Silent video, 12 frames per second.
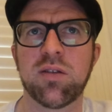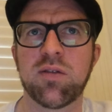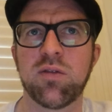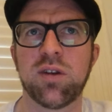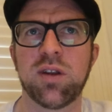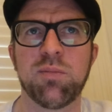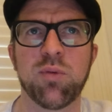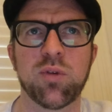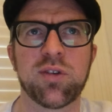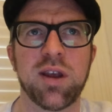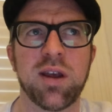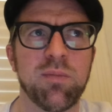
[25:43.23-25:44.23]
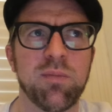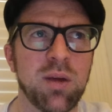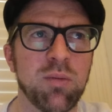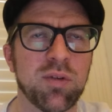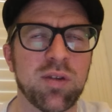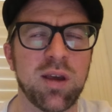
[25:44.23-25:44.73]
Sunday, but
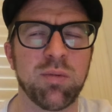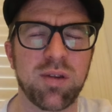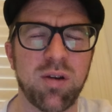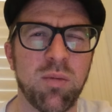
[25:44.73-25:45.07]
it was